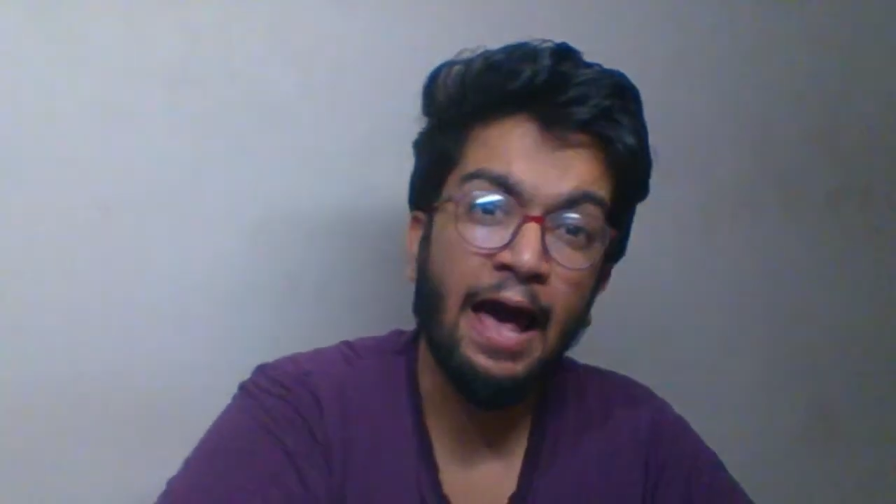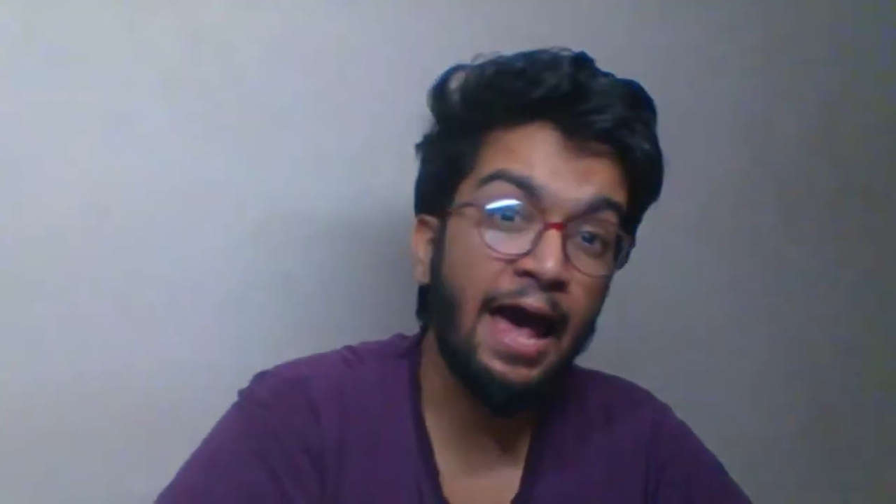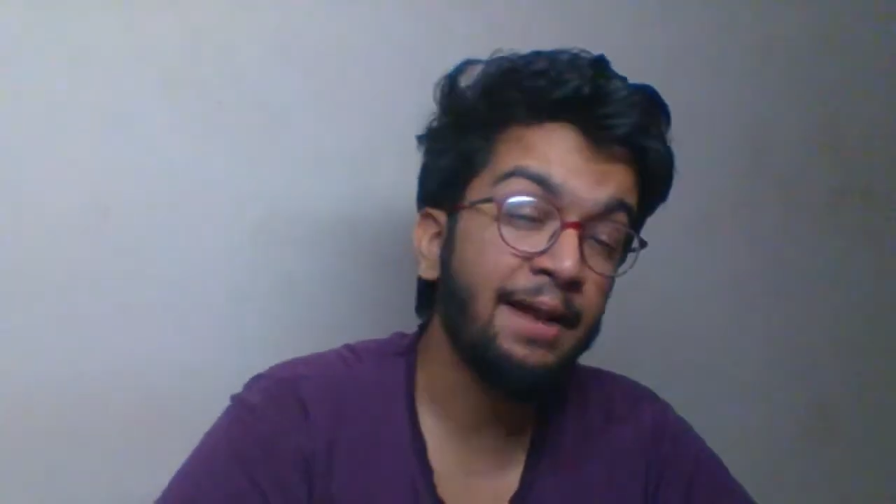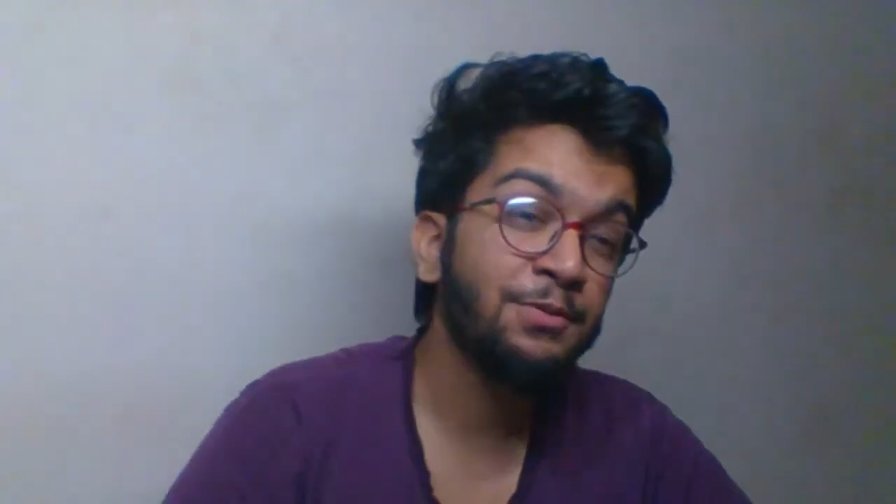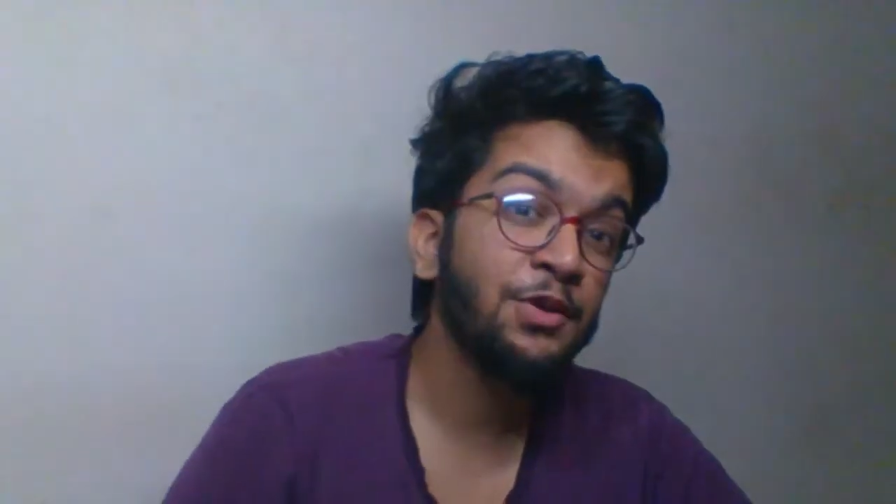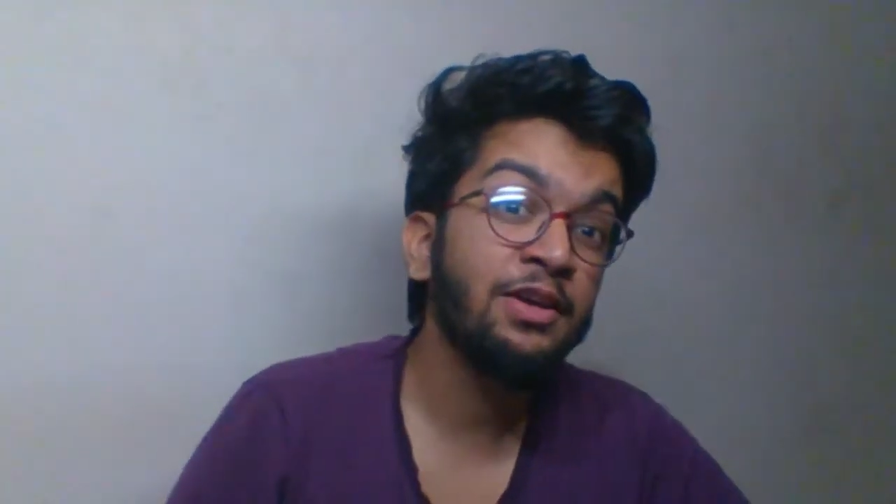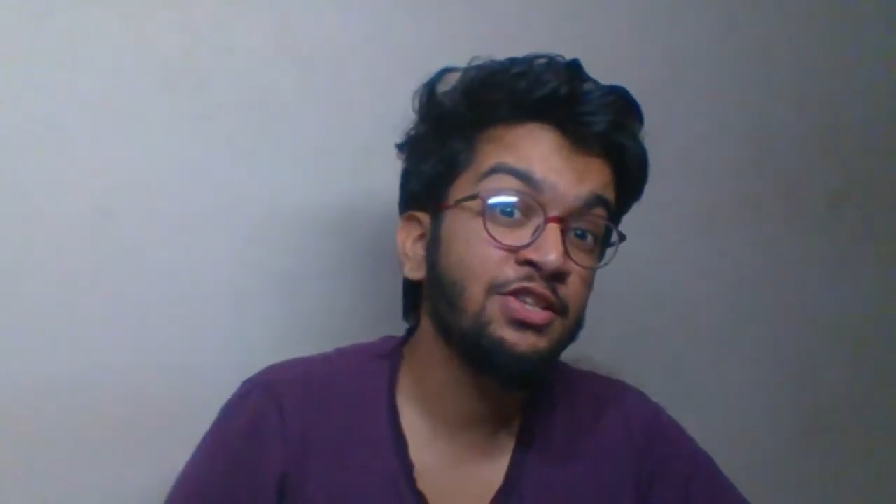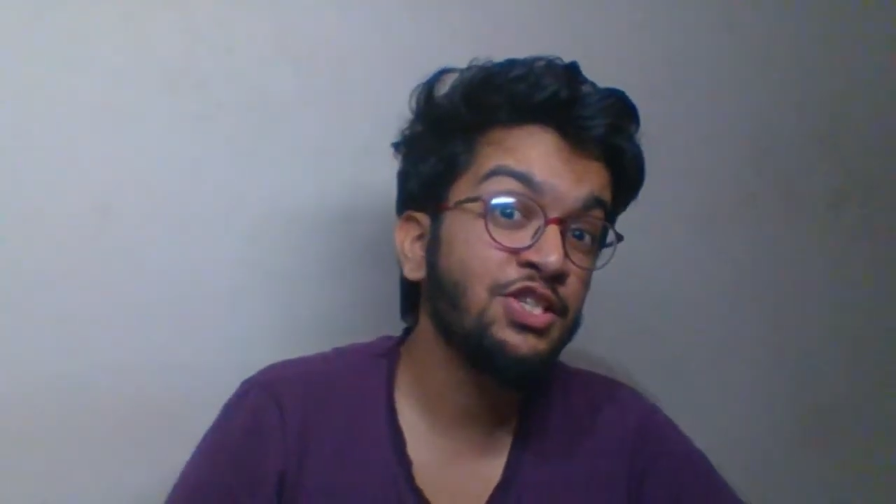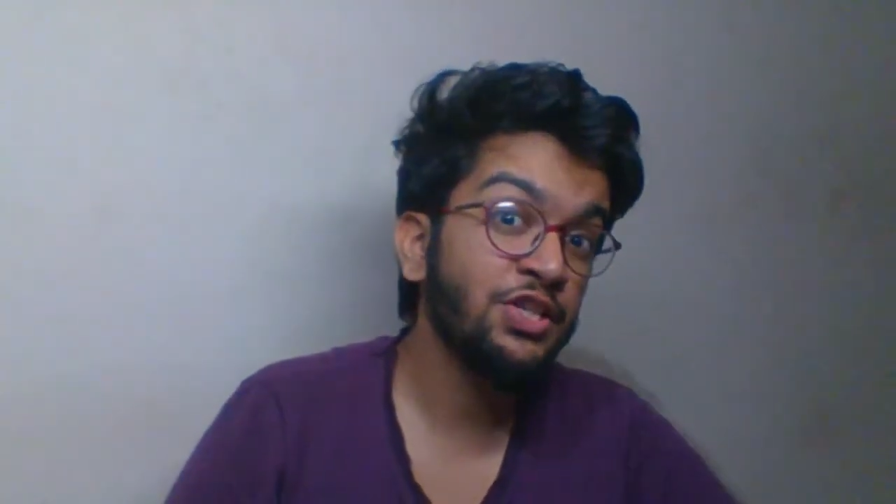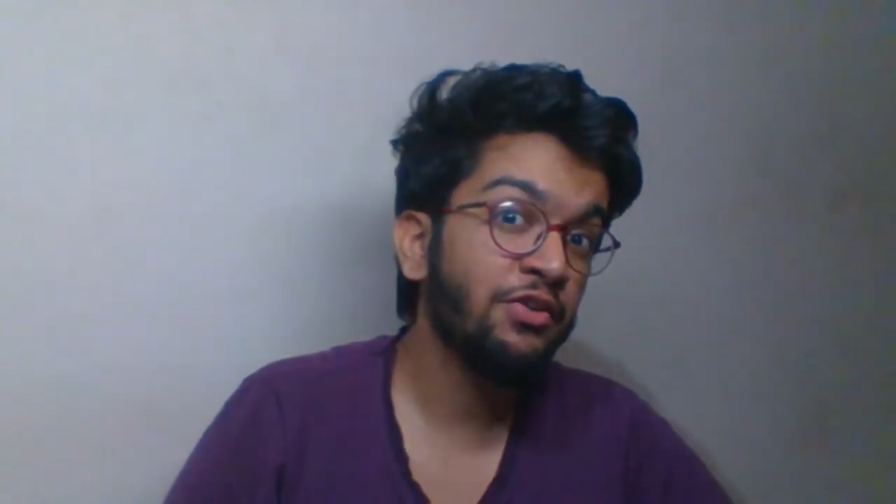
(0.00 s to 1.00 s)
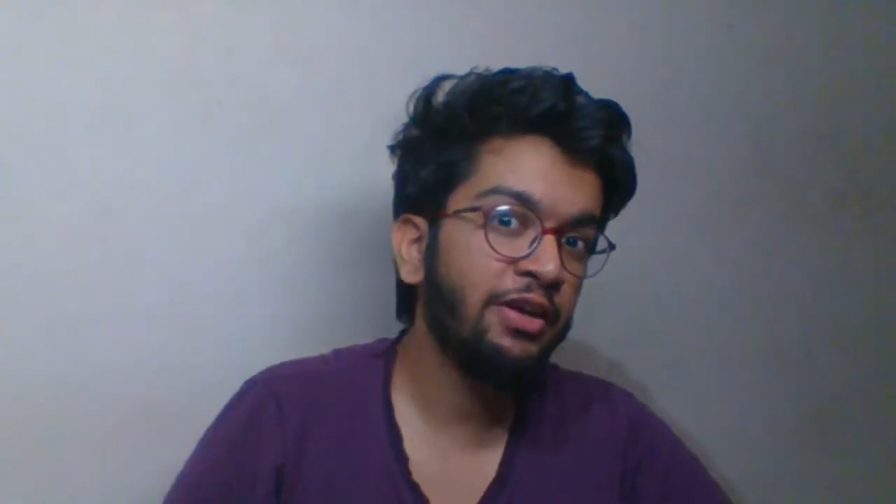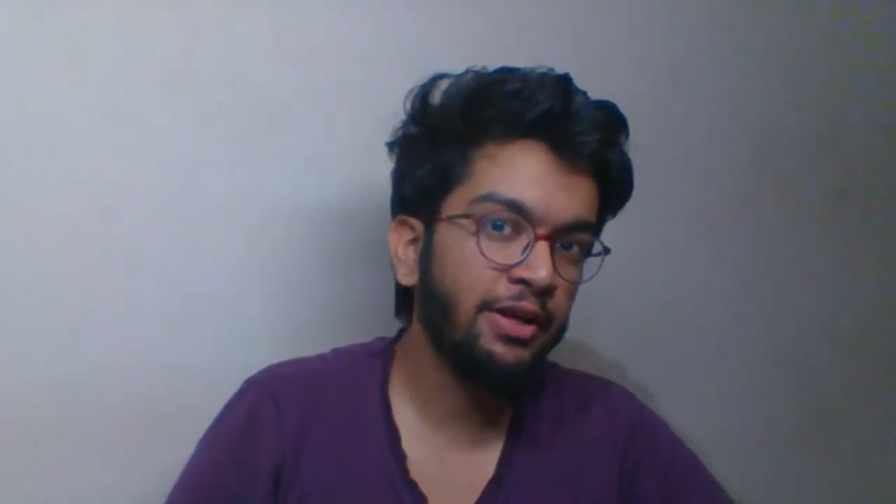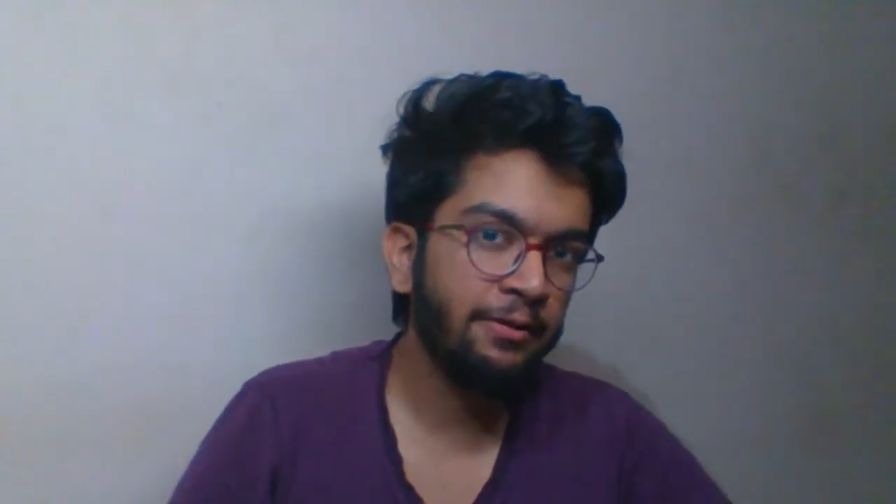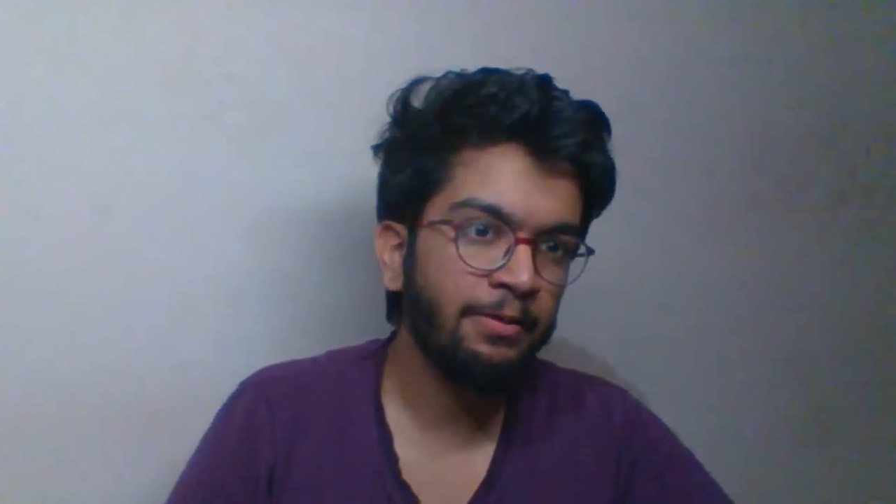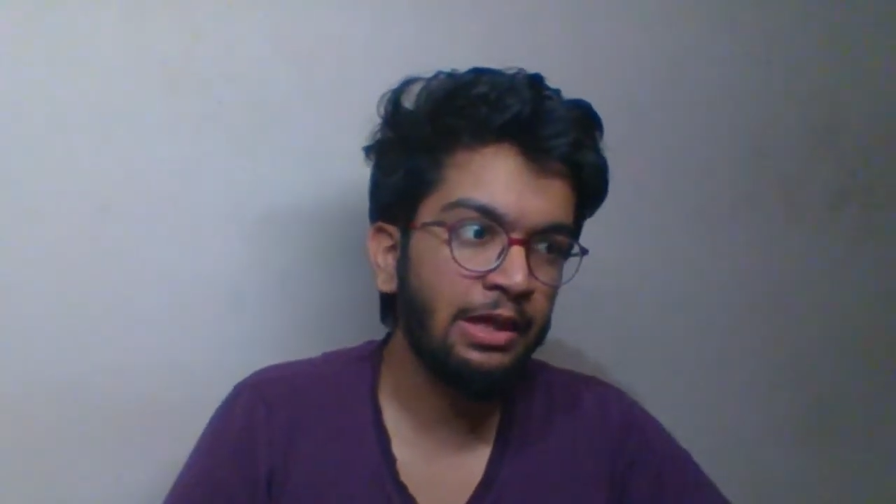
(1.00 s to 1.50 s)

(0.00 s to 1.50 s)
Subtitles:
And I'm doing engineering